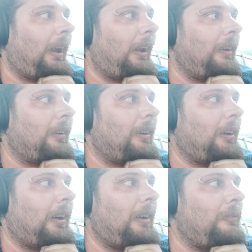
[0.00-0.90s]
and
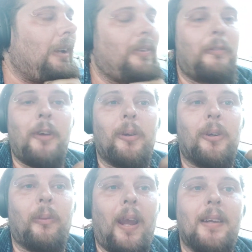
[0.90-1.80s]
I have never felt
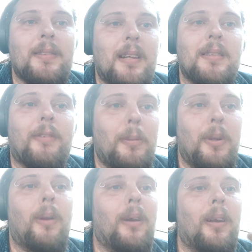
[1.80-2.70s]
a greater sense of
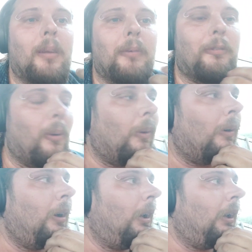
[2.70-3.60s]
community
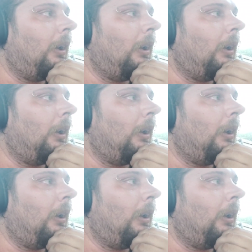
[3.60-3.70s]
before